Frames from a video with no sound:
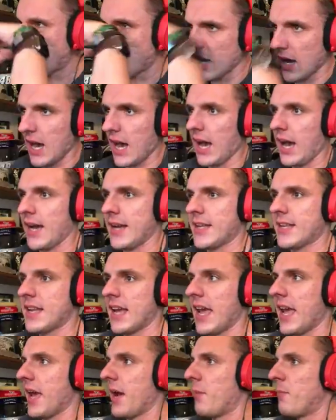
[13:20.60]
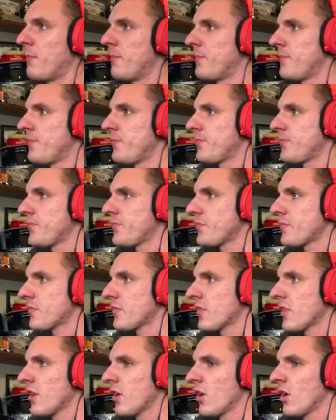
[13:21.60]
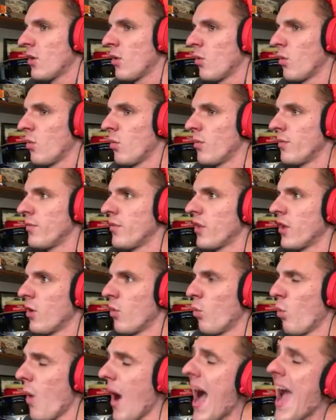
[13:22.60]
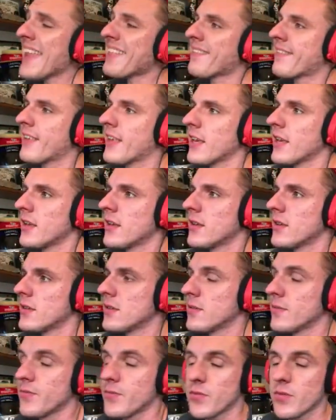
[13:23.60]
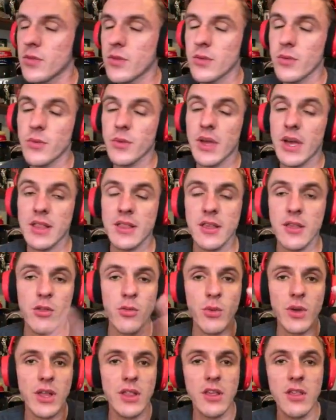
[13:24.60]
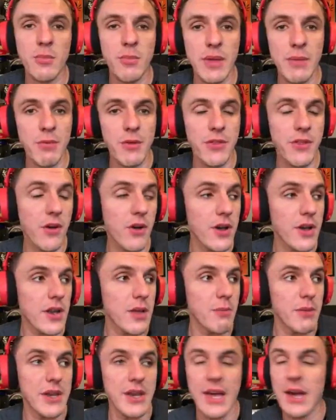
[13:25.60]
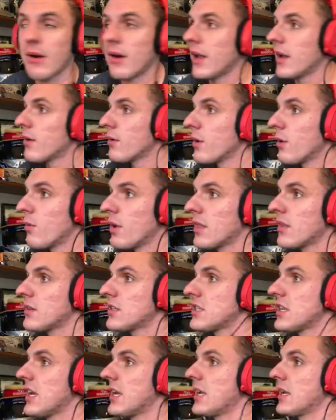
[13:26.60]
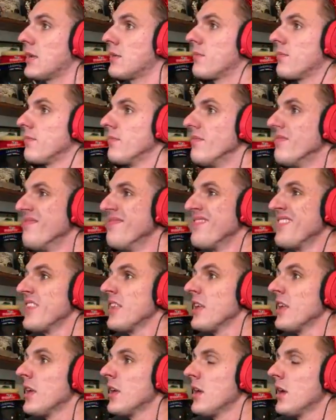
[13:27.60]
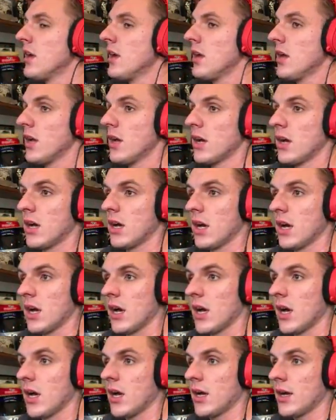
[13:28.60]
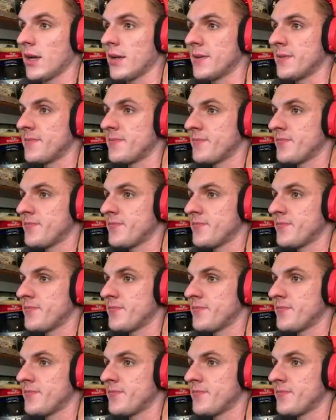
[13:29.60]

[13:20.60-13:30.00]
I was gonna try and hit you. What? We got these people talking to me now, I don't know what they're saying. Oh,